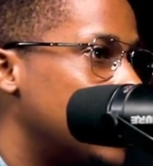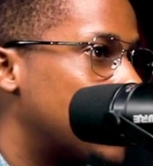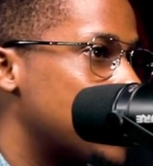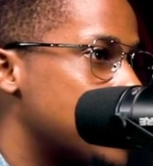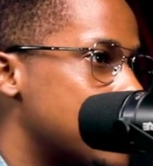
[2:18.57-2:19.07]

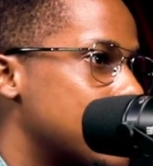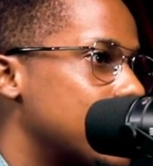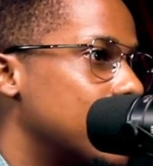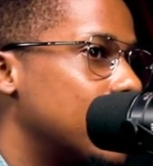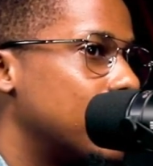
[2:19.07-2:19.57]

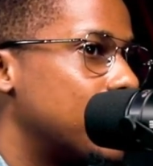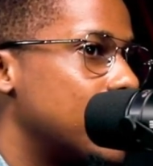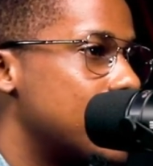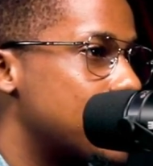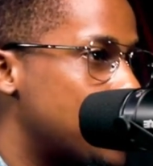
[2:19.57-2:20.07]
Because if
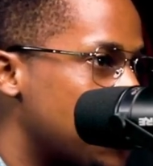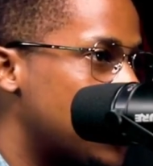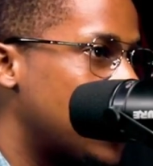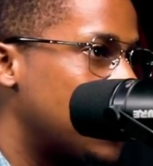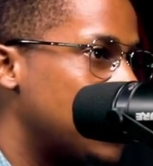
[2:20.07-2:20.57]
he is
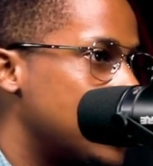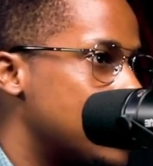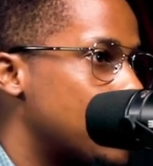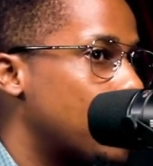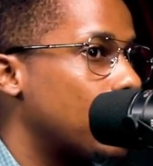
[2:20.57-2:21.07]
good and
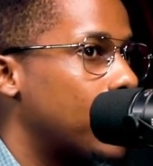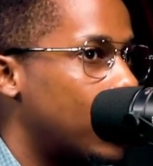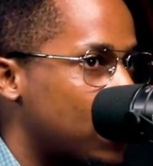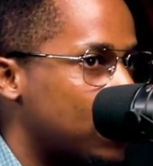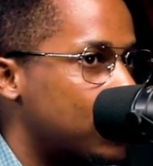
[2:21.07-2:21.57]
he's all
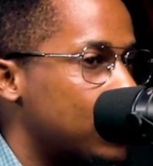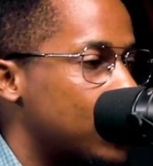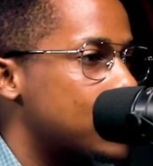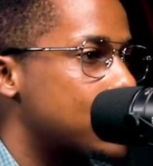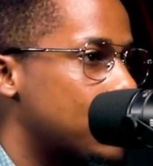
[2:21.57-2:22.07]

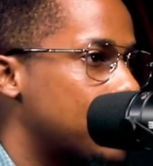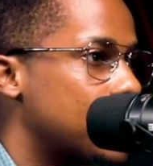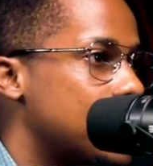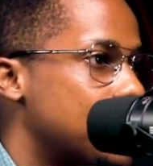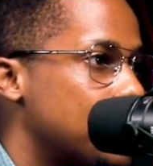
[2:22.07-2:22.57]
powerful and
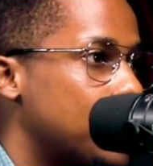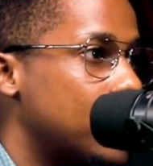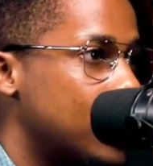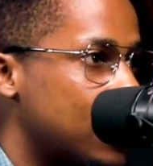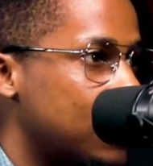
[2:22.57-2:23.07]
sovereign as you
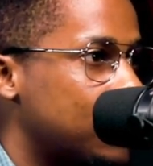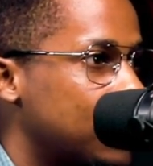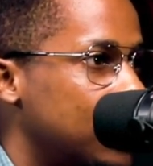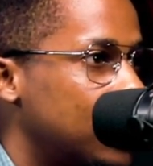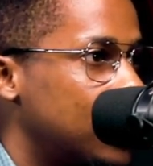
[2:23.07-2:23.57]

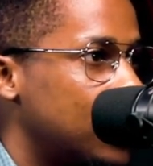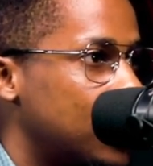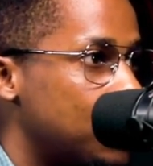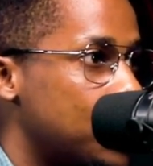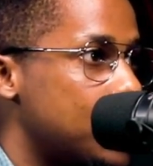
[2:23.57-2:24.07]
believe,
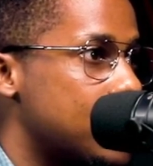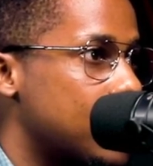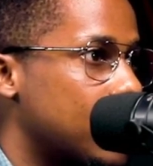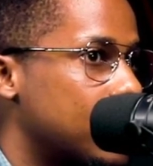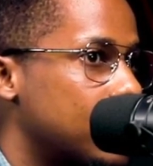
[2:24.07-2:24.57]
it
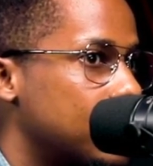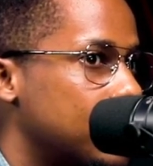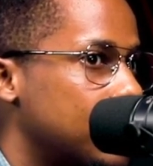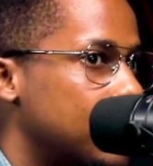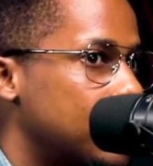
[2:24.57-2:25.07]
means that
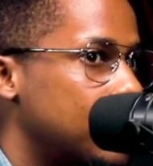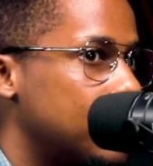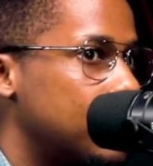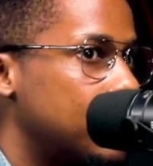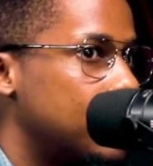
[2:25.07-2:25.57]

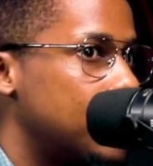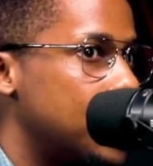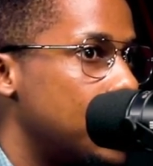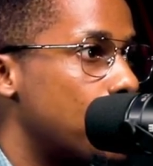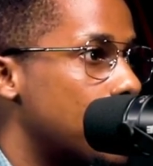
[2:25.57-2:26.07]

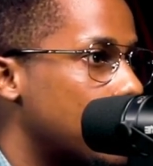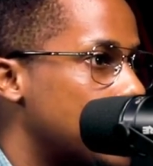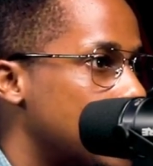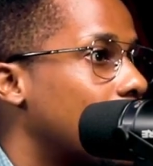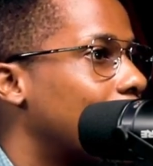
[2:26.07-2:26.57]
he
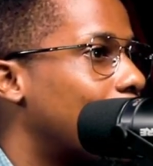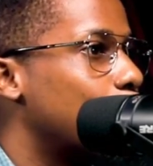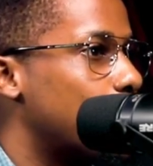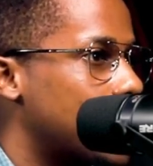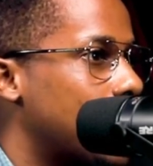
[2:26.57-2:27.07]

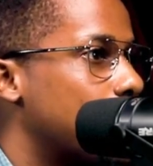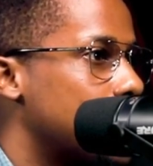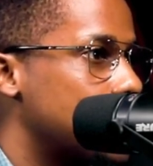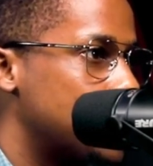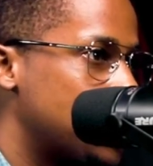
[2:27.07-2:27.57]
allowed what
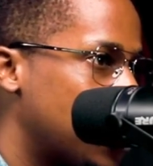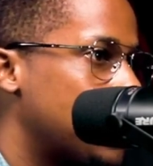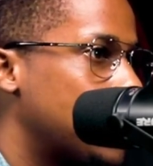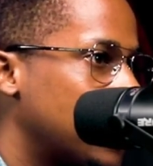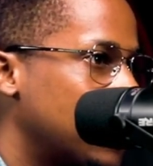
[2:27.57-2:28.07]
happened to
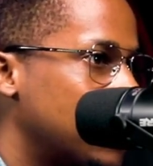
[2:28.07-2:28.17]
happen.